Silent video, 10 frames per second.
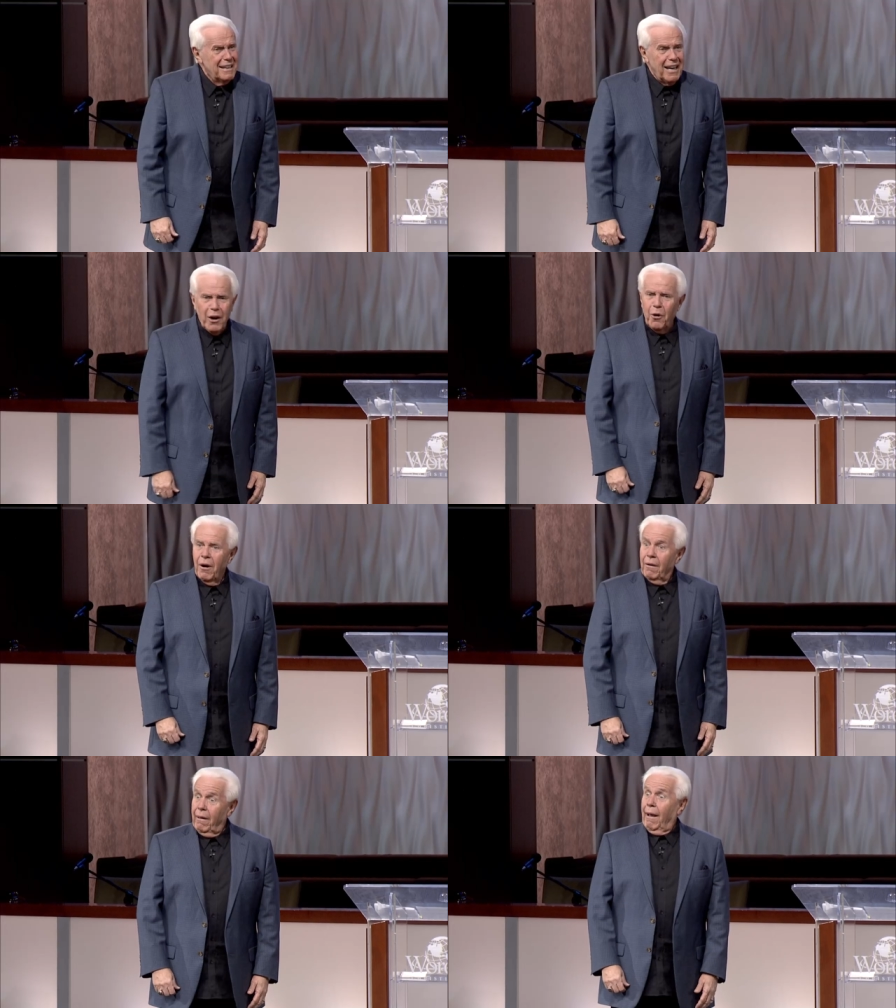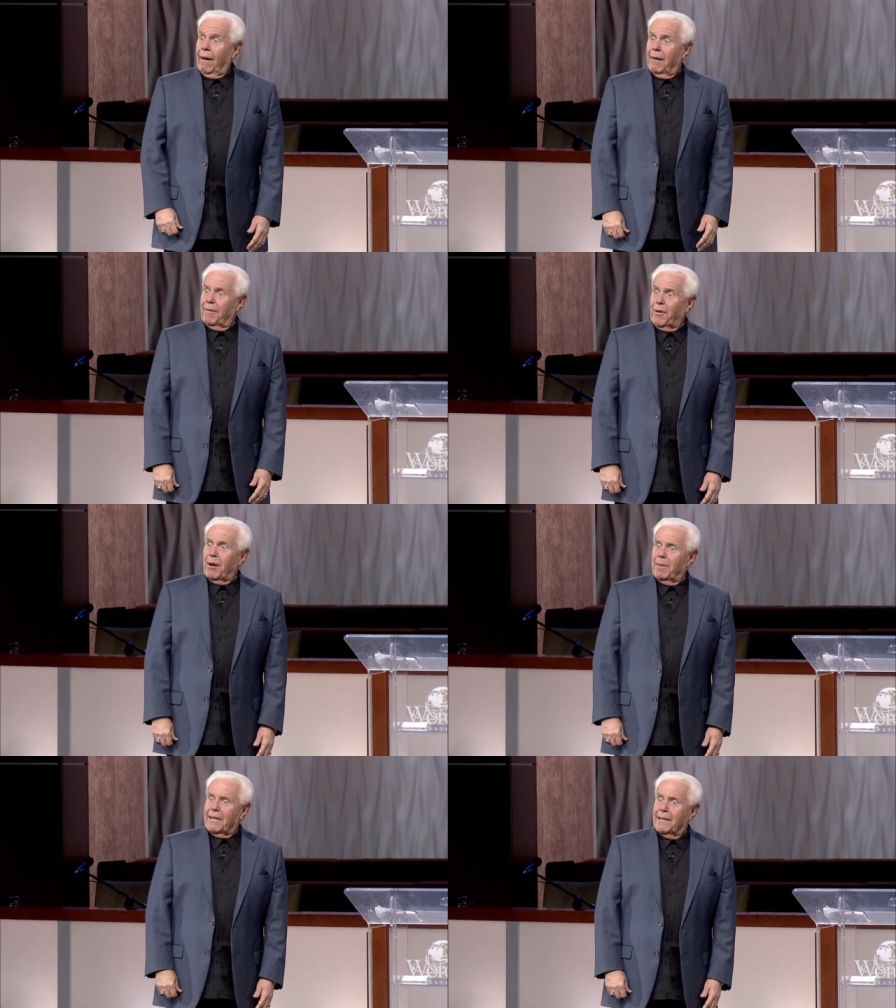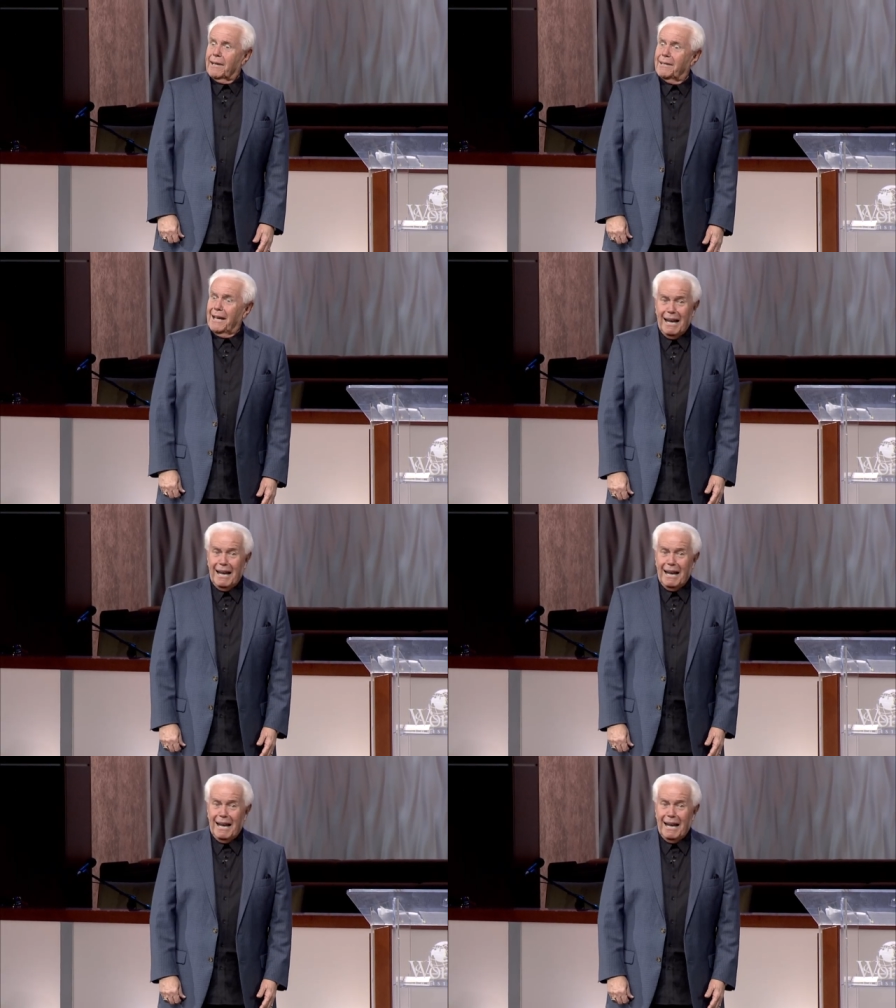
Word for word: He go, yeah, I never thought about that, Jesse.